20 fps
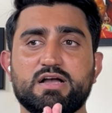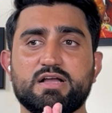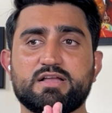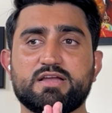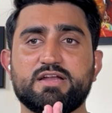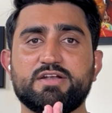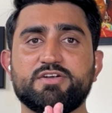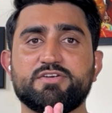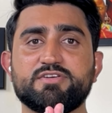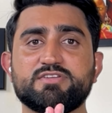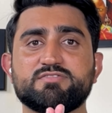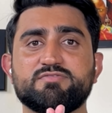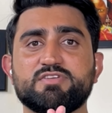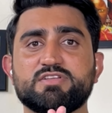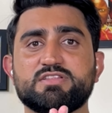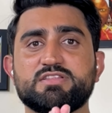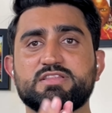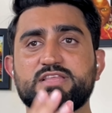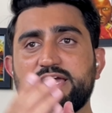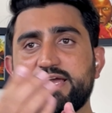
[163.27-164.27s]
countries with
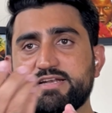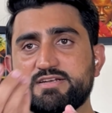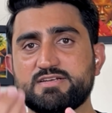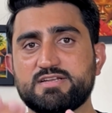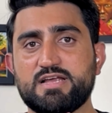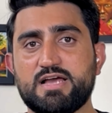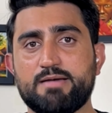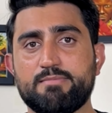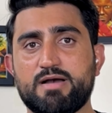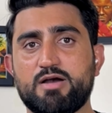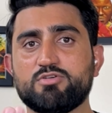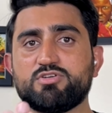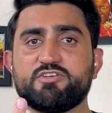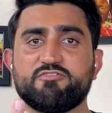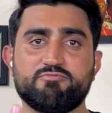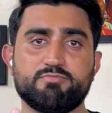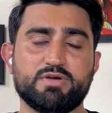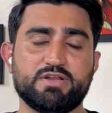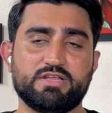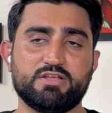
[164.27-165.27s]
that amount
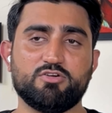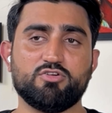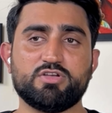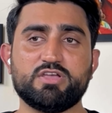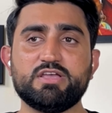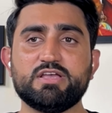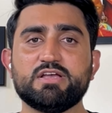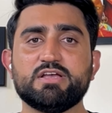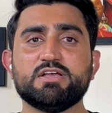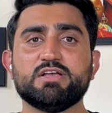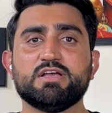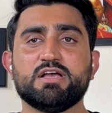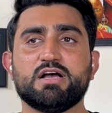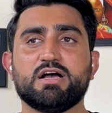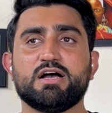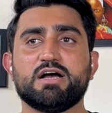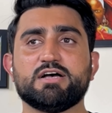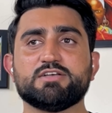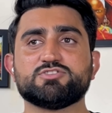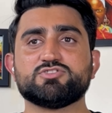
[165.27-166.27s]
of money. Okay,
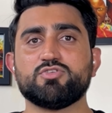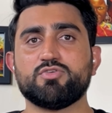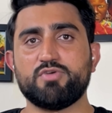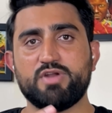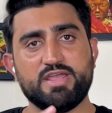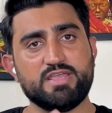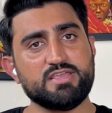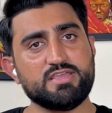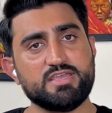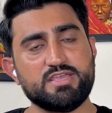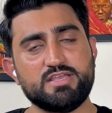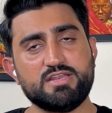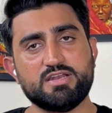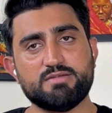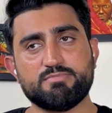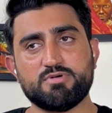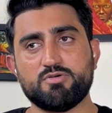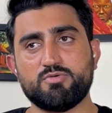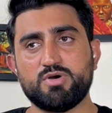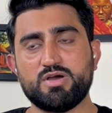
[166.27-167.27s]
so ranking
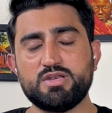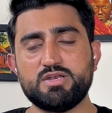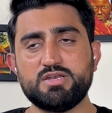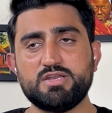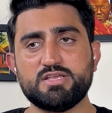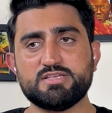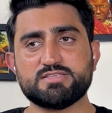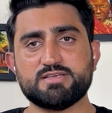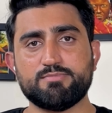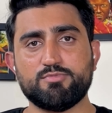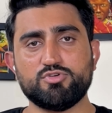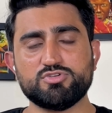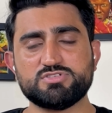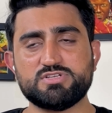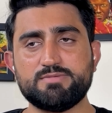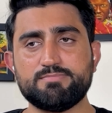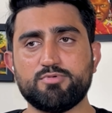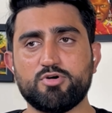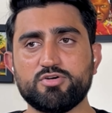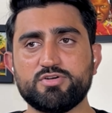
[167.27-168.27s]
number one is the most
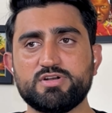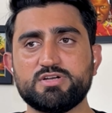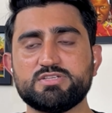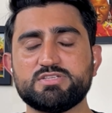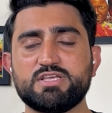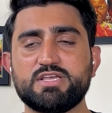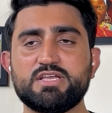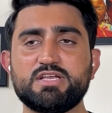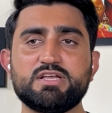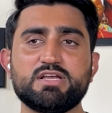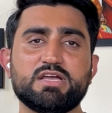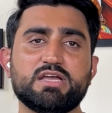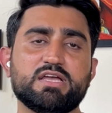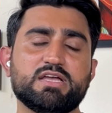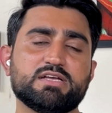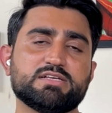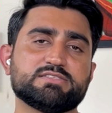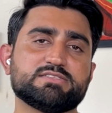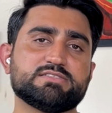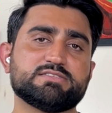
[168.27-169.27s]
important thing.
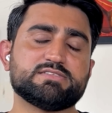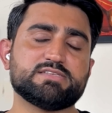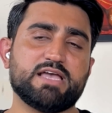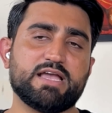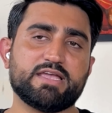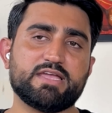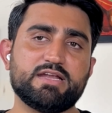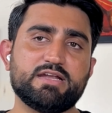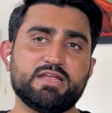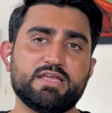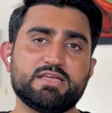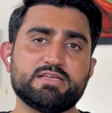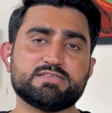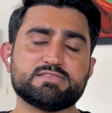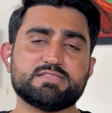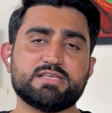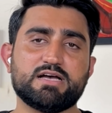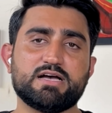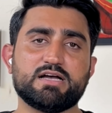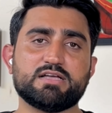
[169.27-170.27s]
Second is
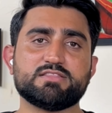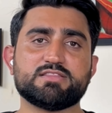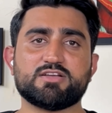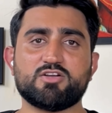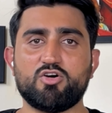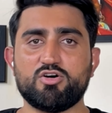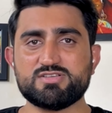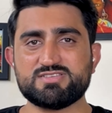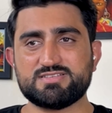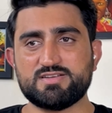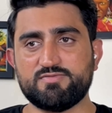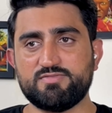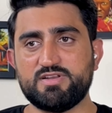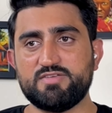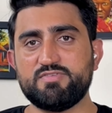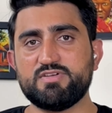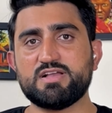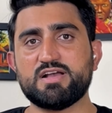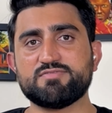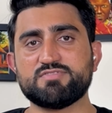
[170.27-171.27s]
the cost of
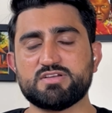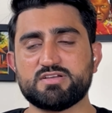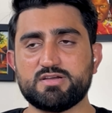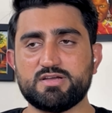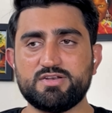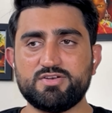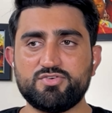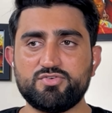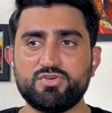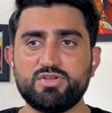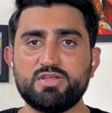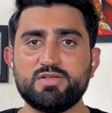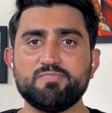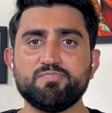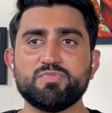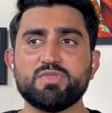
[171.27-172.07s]
living of the country,